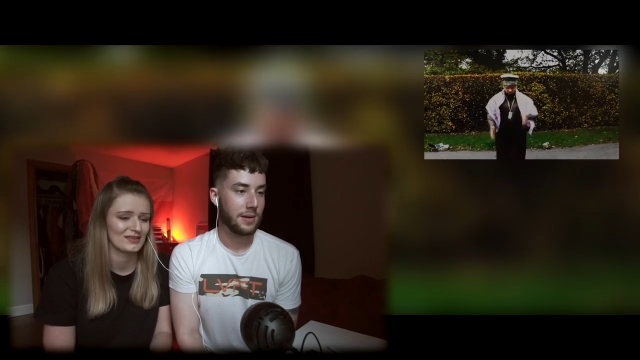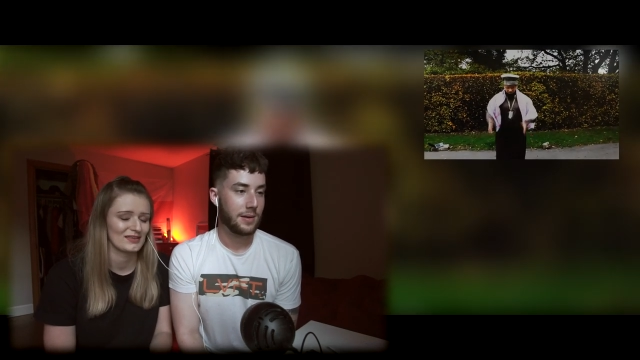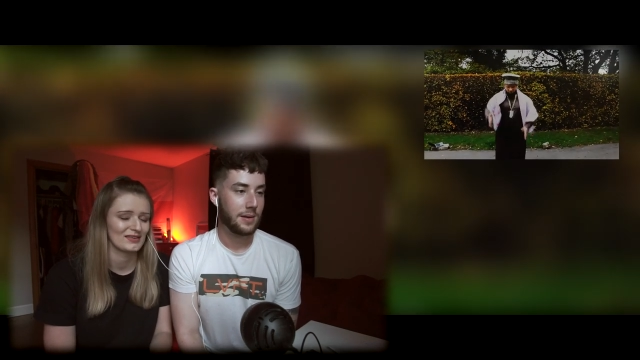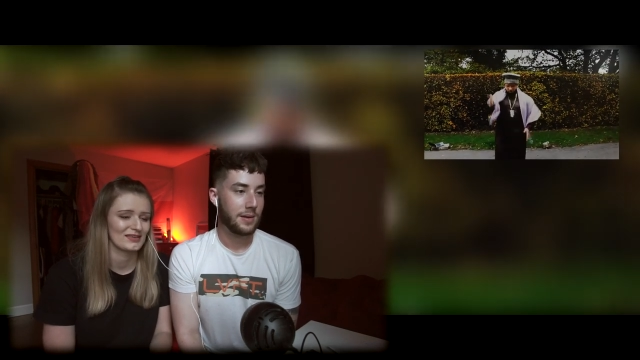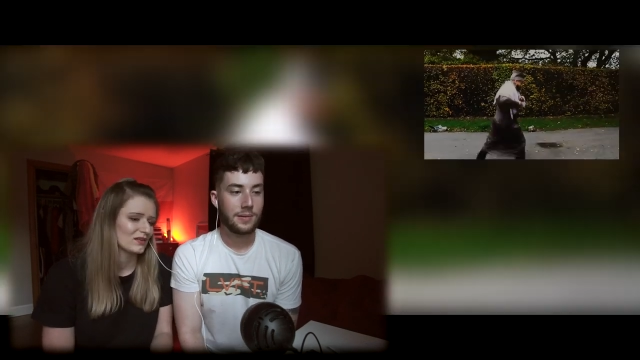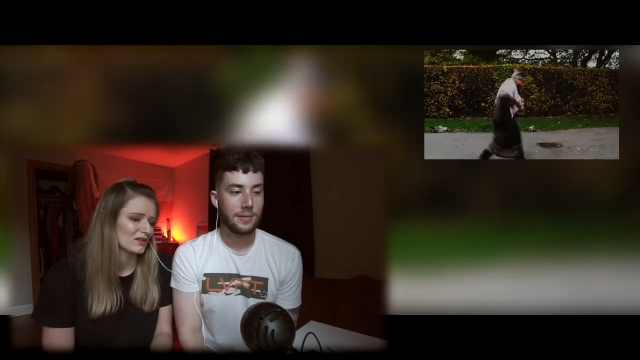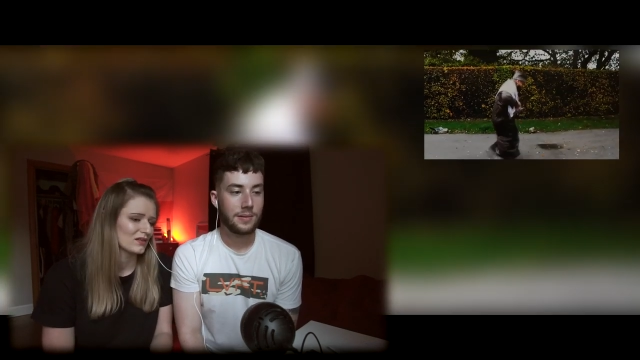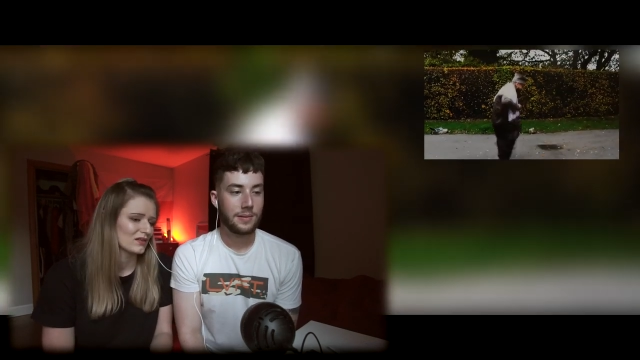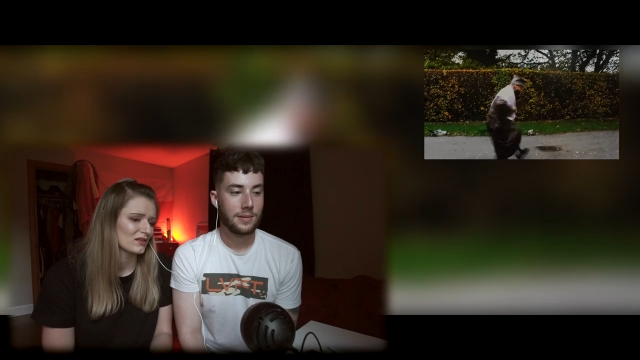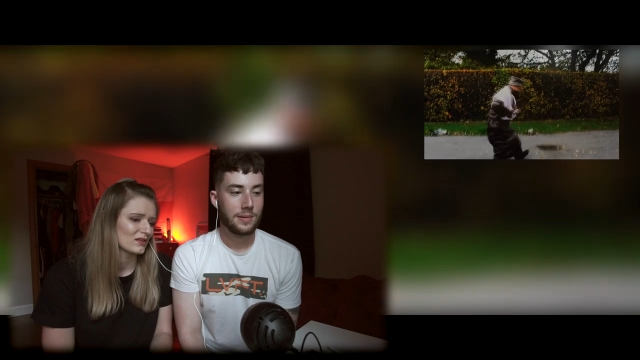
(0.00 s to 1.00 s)

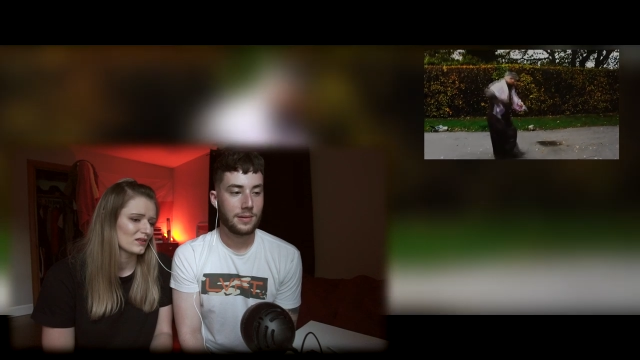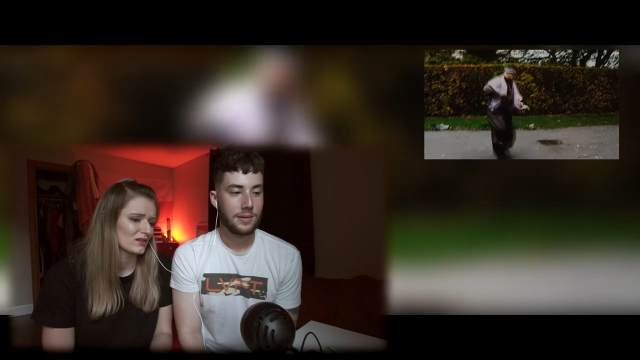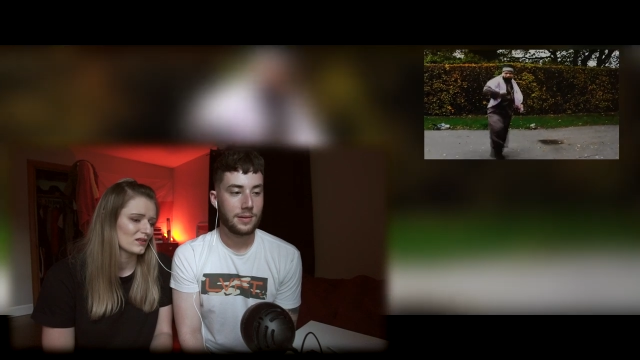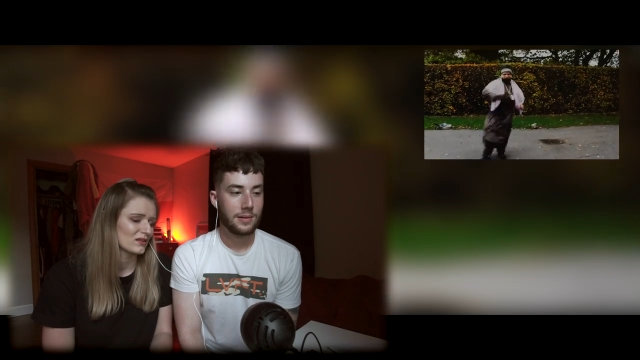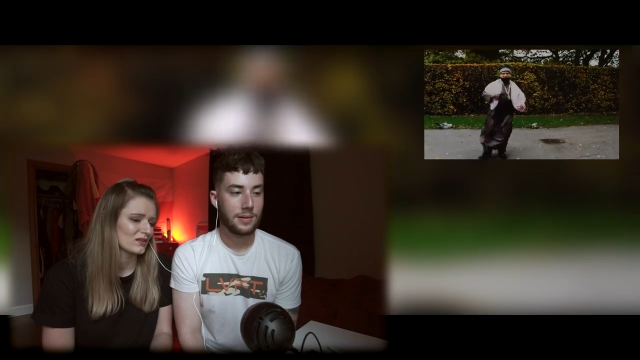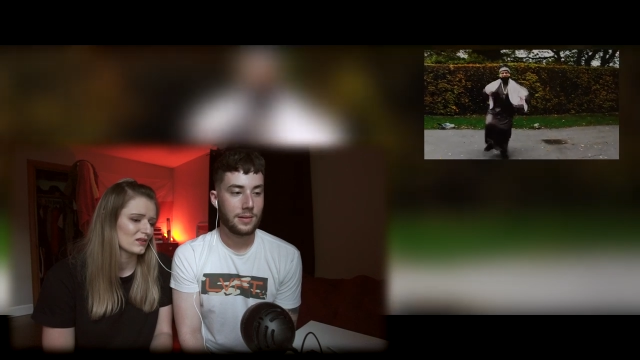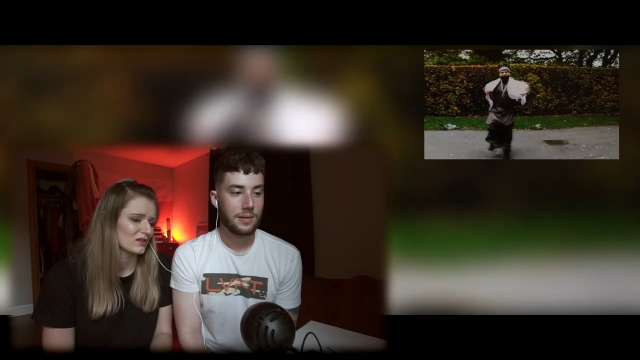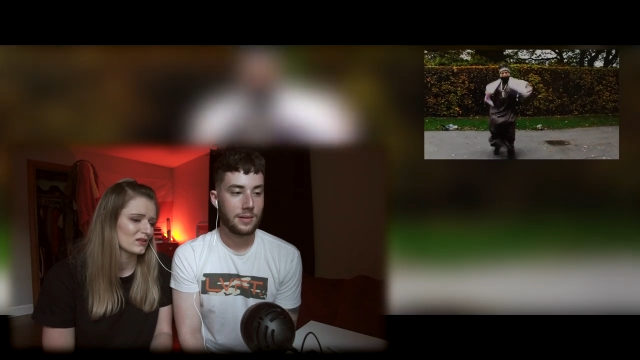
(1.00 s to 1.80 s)
Nothing is said.